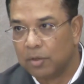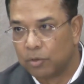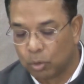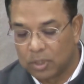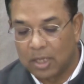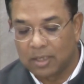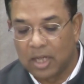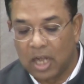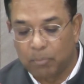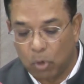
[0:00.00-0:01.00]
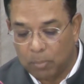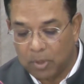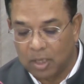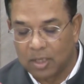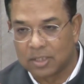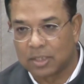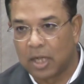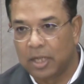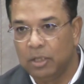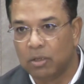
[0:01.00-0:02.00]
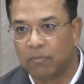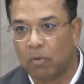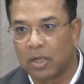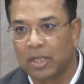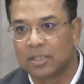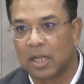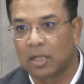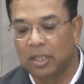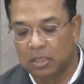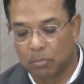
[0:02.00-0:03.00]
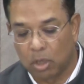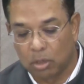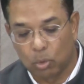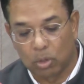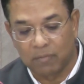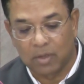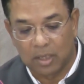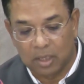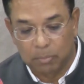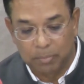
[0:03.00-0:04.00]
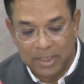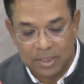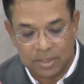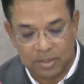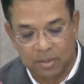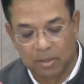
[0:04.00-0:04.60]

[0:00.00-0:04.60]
so that they have proper understanding of what exactly the Model Code of Conduct means.